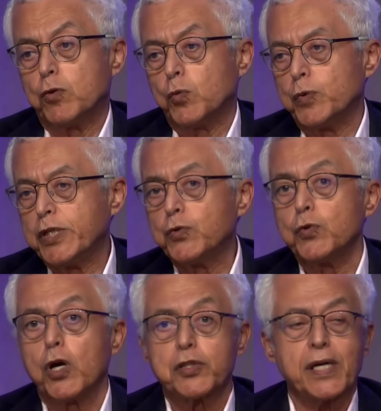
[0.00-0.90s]
We do
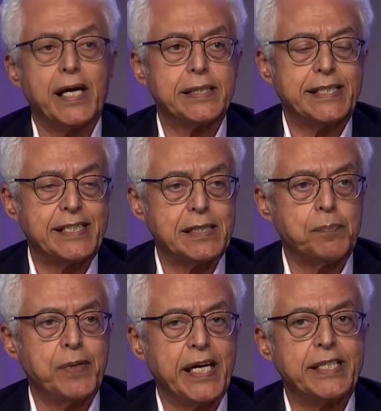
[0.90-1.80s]
not
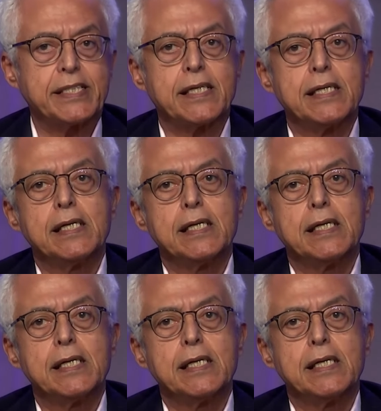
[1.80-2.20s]
anticipate